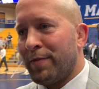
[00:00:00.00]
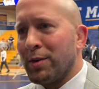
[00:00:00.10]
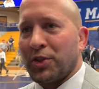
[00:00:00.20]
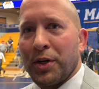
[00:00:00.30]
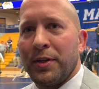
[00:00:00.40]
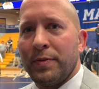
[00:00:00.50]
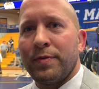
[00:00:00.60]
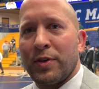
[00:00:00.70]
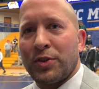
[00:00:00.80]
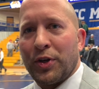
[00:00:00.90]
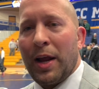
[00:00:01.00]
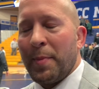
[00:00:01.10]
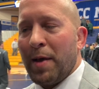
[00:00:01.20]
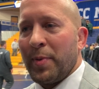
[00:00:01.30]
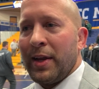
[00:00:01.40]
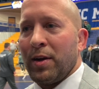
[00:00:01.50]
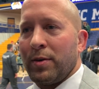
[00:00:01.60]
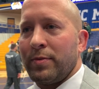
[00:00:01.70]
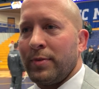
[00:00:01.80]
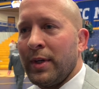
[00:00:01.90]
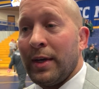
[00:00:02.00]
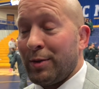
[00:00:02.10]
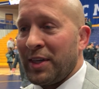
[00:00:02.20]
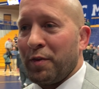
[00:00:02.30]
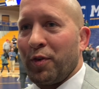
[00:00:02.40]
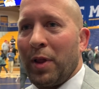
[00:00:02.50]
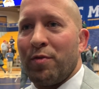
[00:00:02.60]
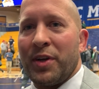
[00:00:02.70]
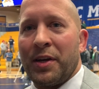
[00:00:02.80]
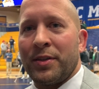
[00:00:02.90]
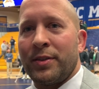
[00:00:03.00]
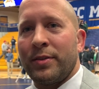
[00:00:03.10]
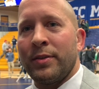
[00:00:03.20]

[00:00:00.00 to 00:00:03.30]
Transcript: Feels good. I mean, I've been here, for 11 years.